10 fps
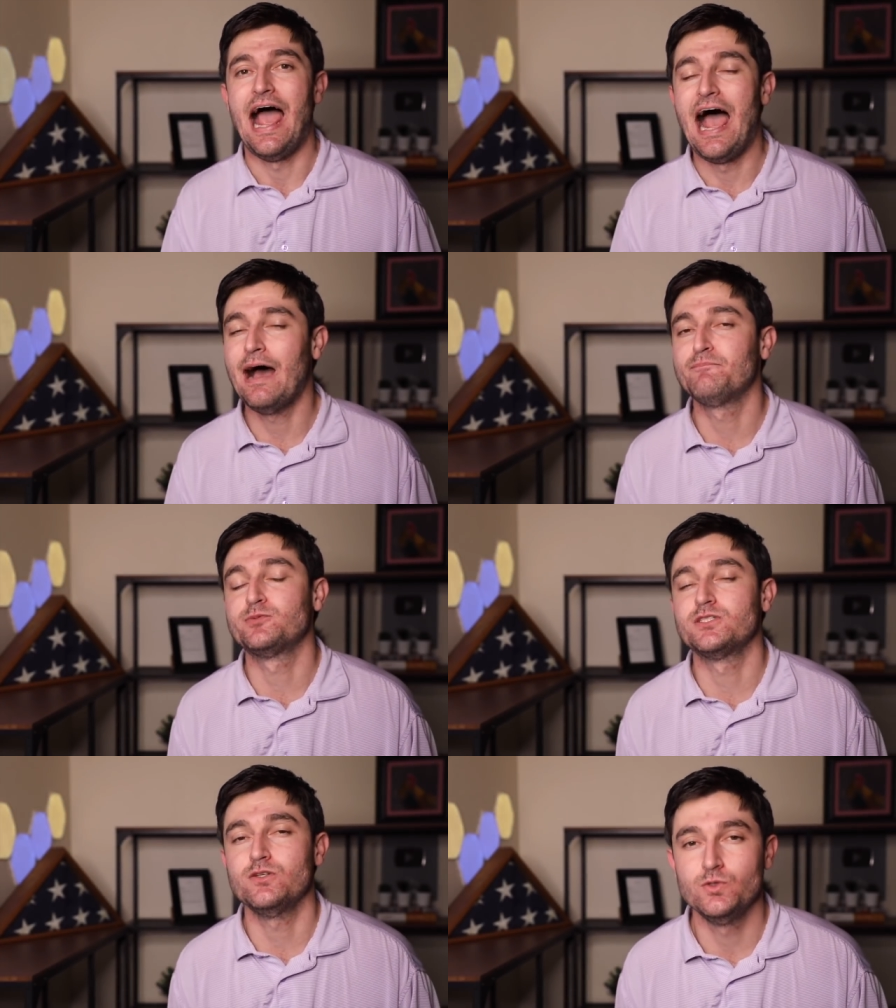
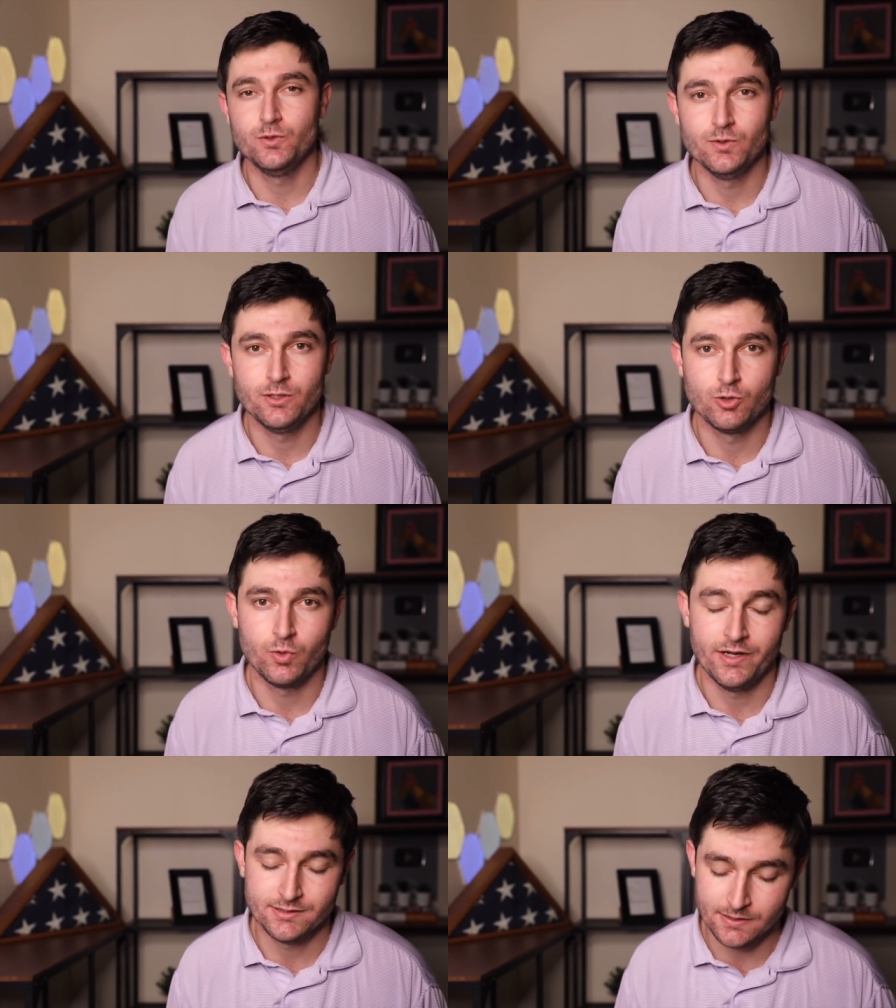absolutely
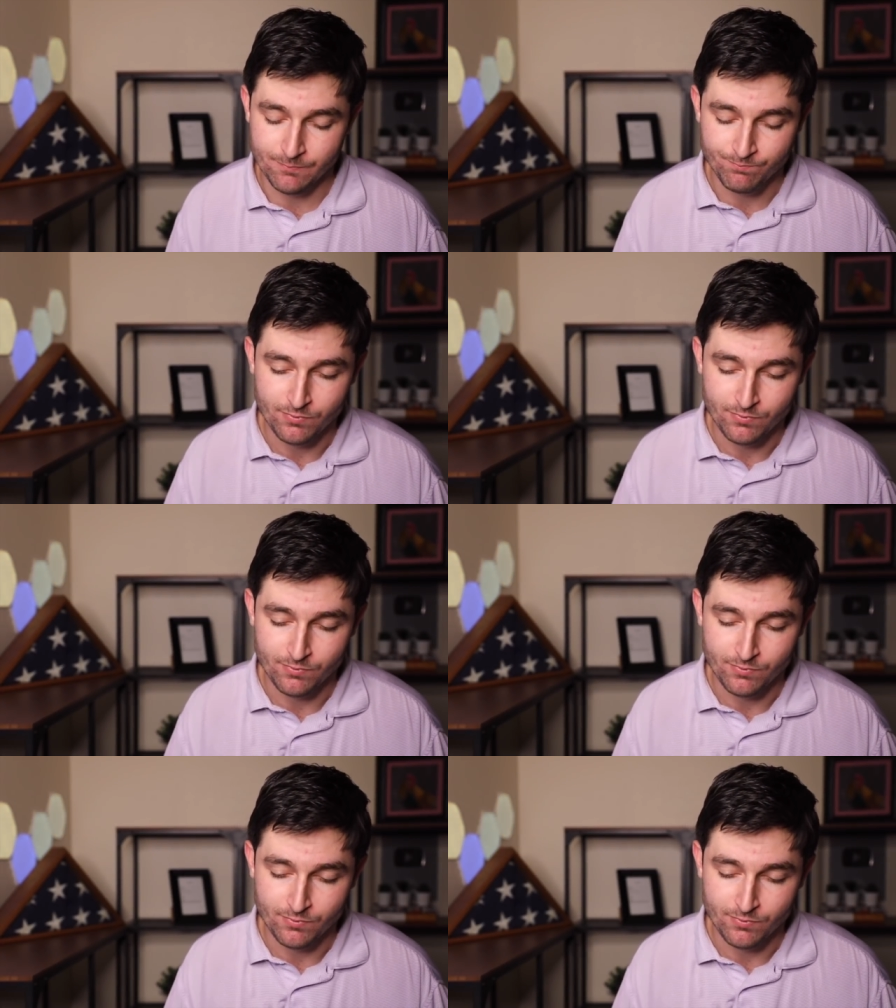crazy.